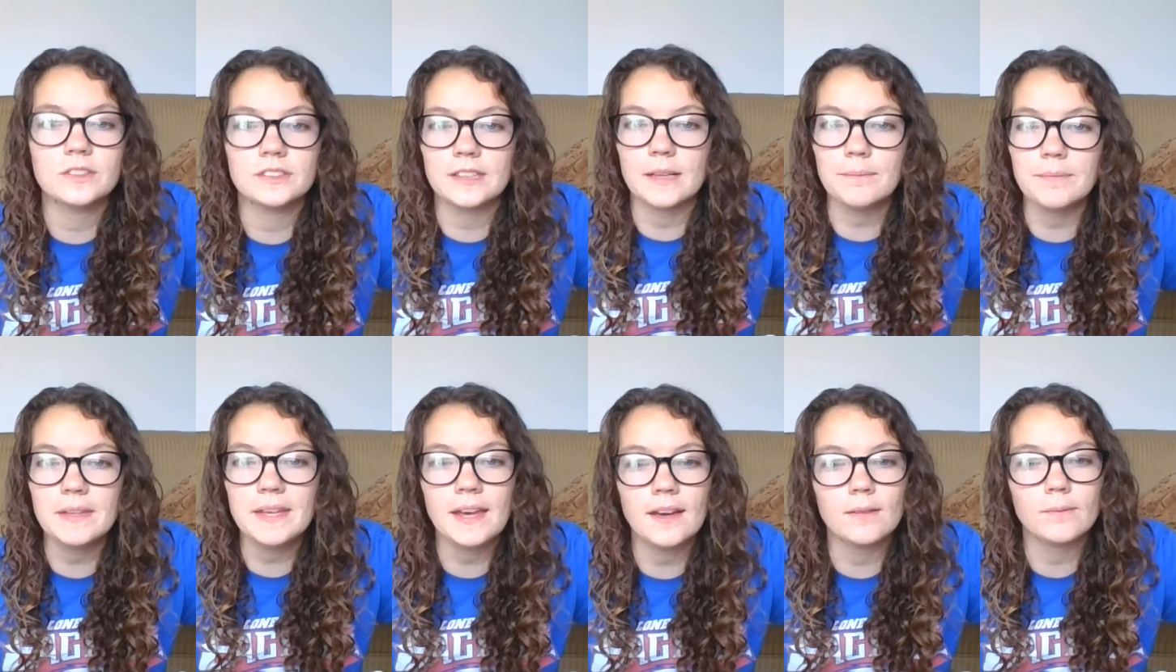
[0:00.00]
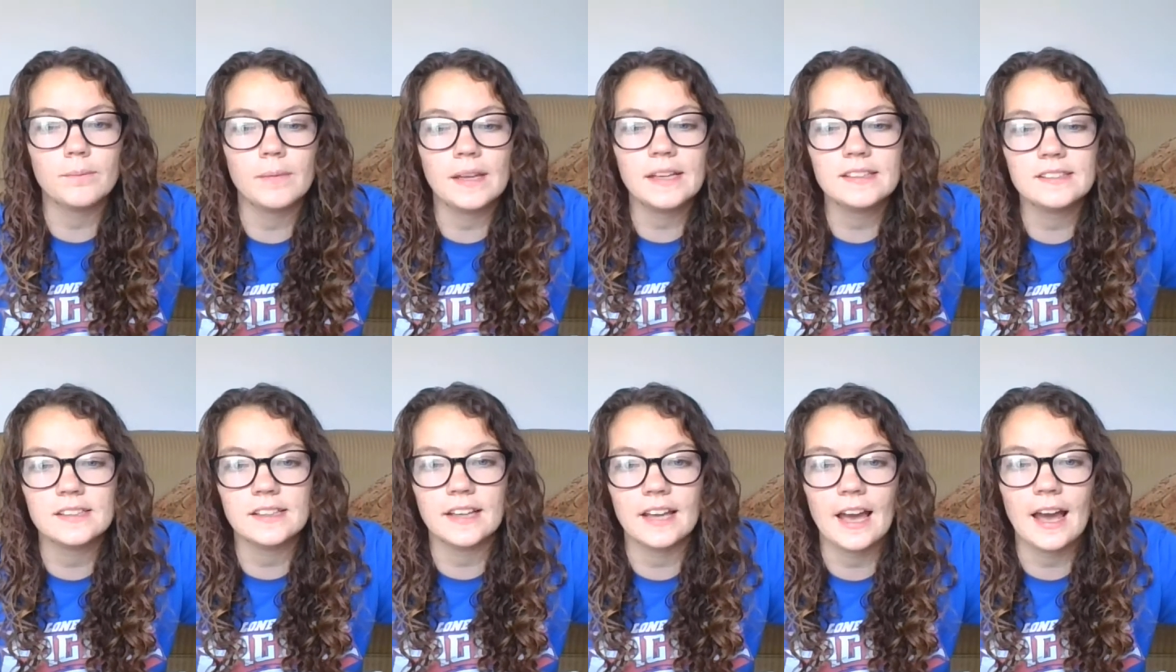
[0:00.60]
something
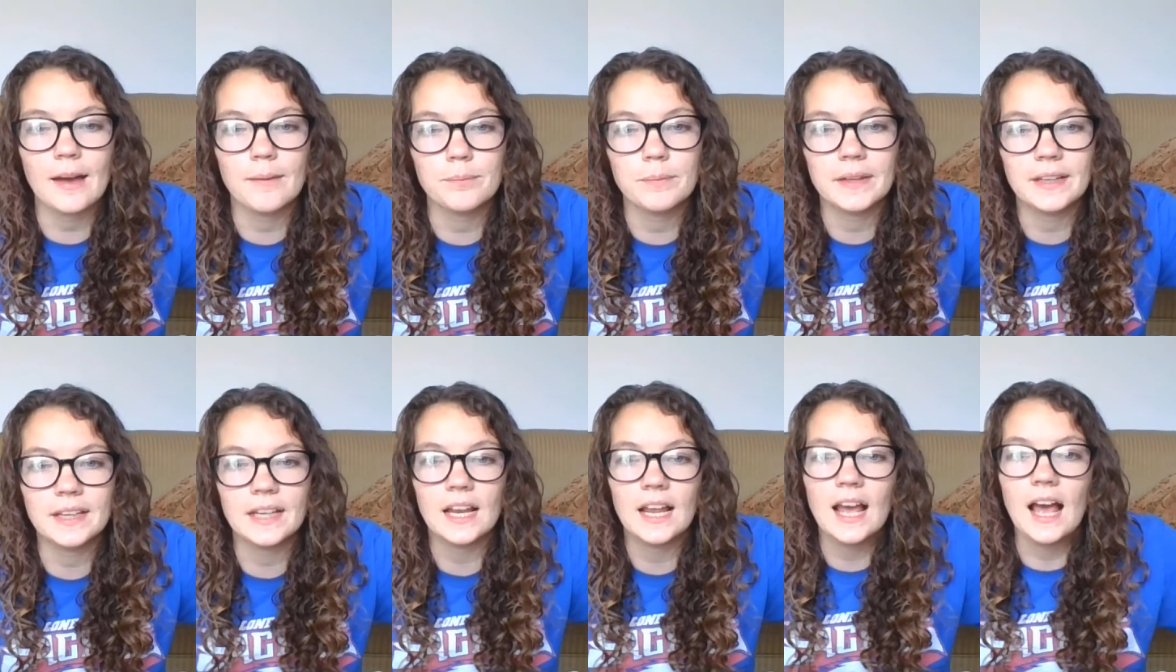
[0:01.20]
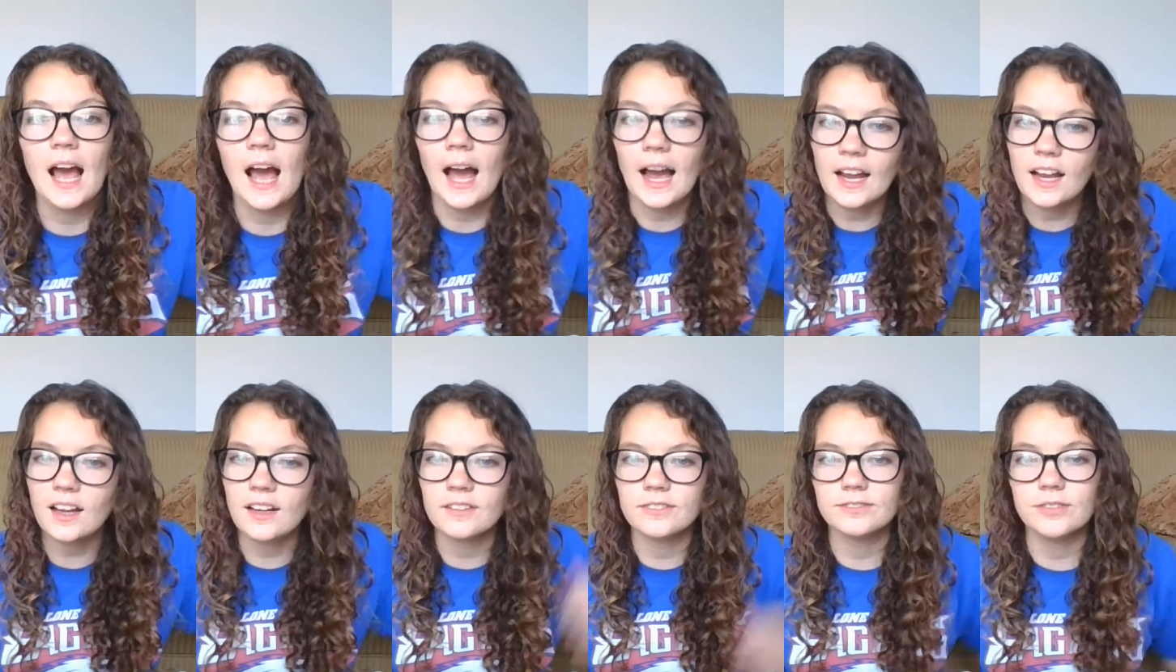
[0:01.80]
amazing happened. I
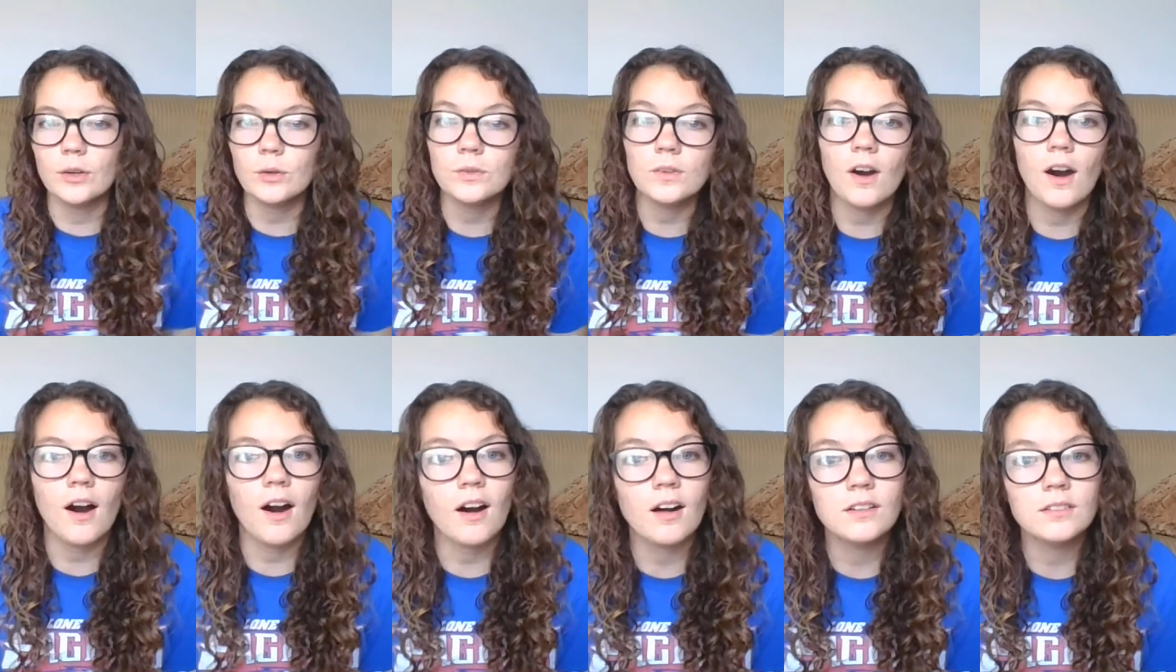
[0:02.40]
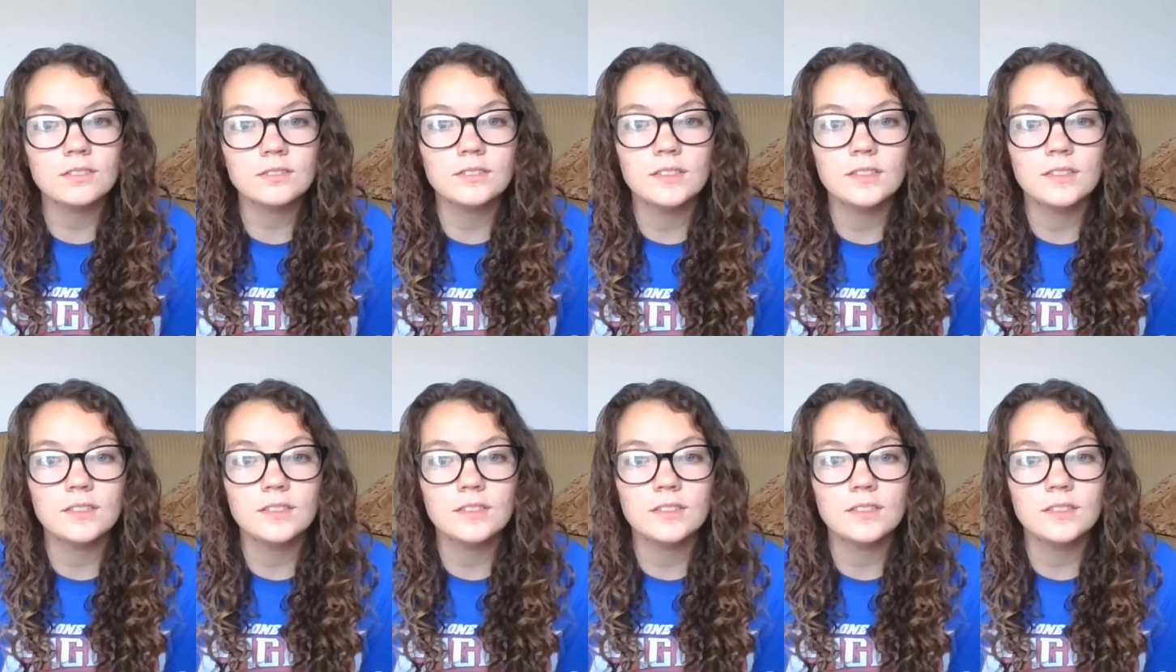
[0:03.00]
got a phone call.